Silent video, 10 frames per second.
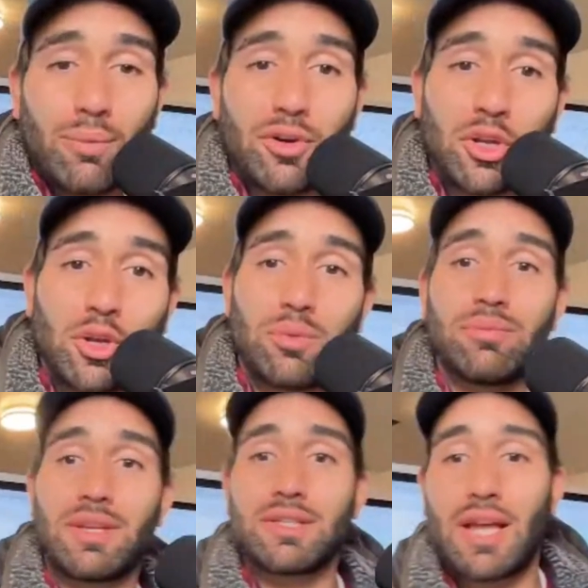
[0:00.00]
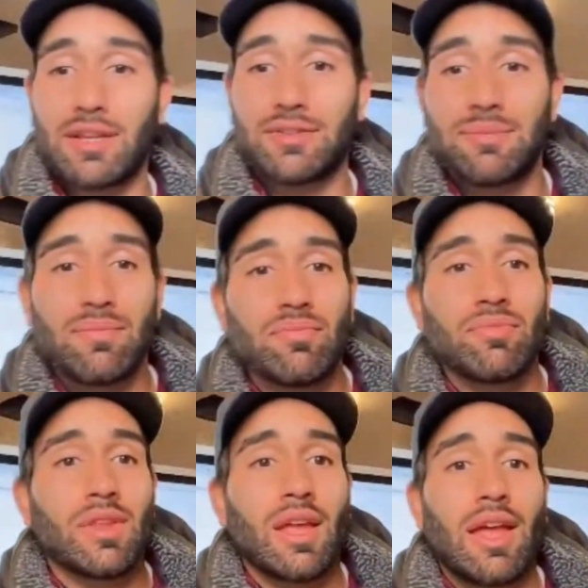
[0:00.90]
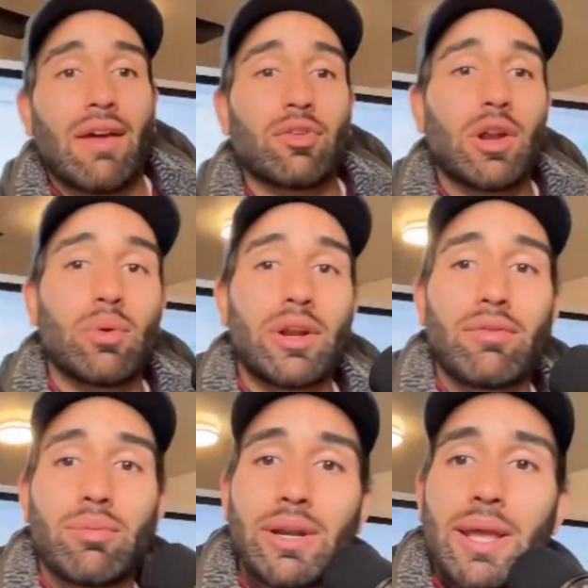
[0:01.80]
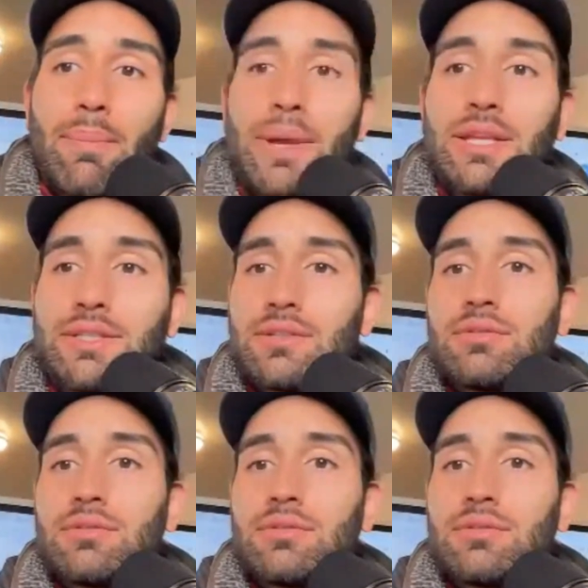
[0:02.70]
for you. That's nice. Have a great one, everybody. Peace.